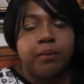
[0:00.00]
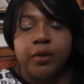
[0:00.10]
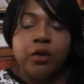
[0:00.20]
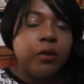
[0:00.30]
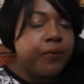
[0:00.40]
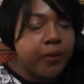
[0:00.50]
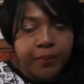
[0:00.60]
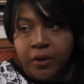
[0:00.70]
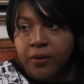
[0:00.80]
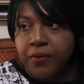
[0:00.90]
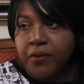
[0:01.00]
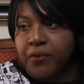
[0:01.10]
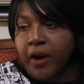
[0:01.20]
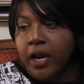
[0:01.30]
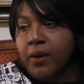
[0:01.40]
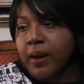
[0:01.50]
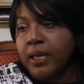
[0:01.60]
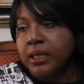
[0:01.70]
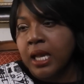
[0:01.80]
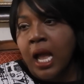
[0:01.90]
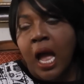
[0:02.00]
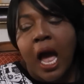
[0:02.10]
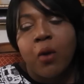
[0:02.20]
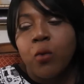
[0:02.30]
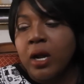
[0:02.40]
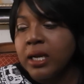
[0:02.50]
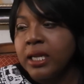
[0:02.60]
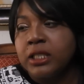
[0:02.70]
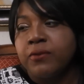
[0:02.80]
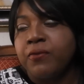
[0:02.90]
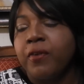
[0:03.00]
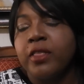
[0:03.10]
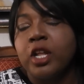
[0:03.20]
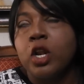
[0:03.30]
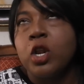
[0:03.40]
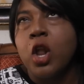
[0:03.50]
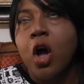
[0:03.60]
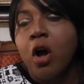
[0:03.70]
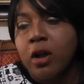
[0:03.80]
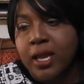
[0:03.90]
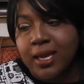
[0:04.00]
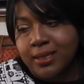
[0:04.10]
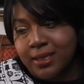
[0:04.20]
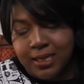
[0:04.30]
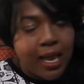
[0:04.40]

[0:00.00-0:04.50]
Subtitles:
Beautiful, beautiful fragrance. I wanted it for the longest